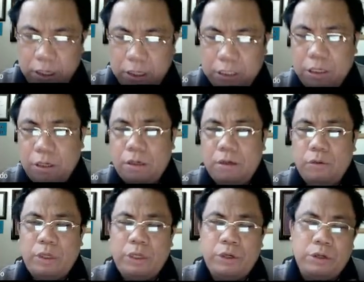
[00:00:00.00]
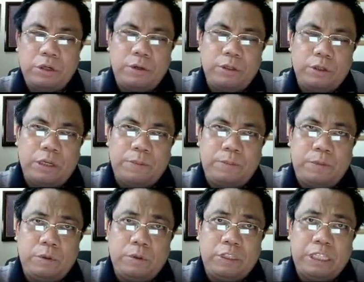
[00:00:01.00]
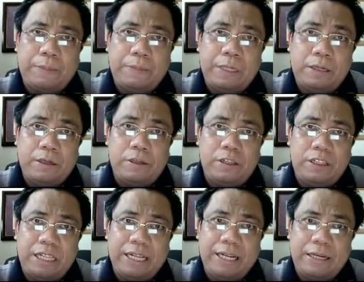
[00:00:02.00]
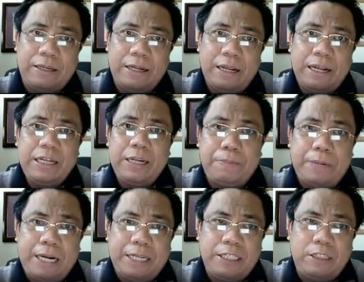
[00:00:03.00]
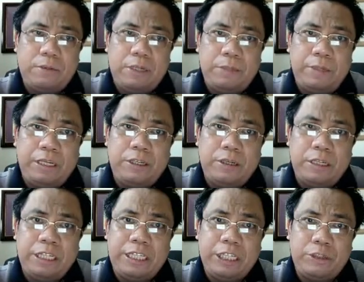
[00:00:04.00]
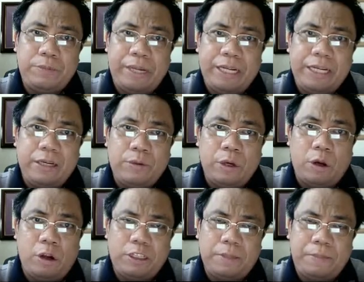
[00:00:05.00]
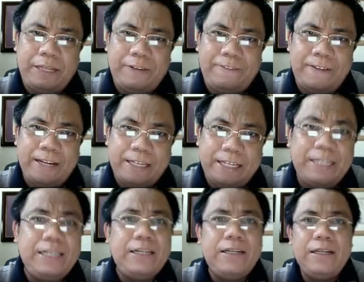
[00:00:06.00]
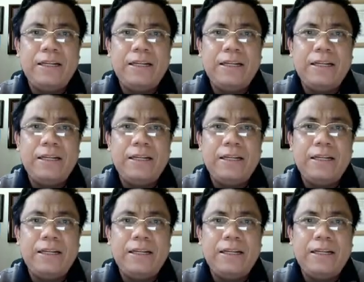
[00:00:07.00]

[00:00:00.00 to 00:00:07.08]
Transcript: So when you are going to have to stop the growth, then the process of decision making will also be affected,